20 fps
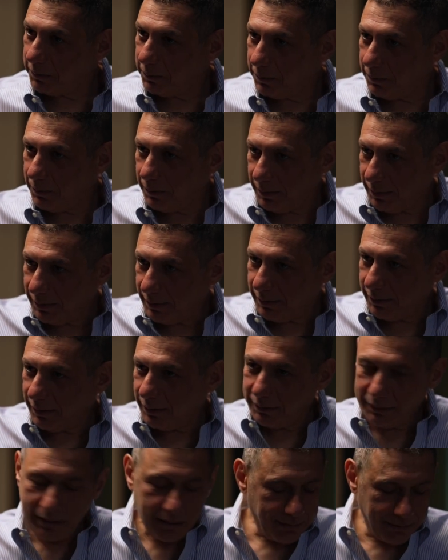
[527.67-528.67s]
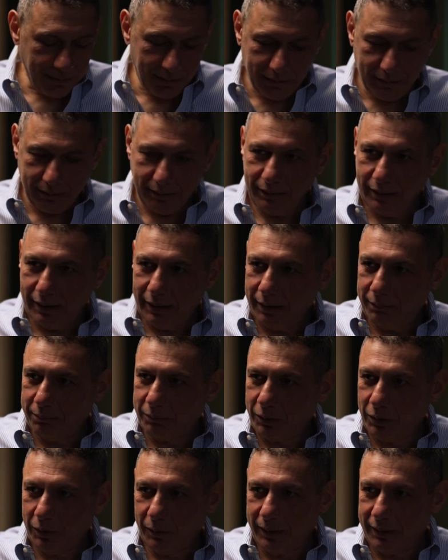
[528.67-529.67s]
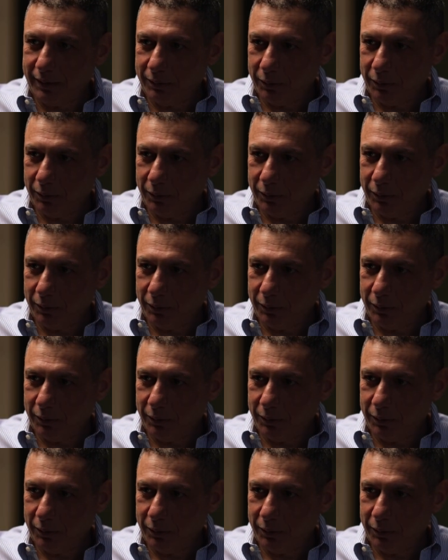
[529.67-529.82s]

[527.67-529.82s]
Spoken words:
go, that's it, I am going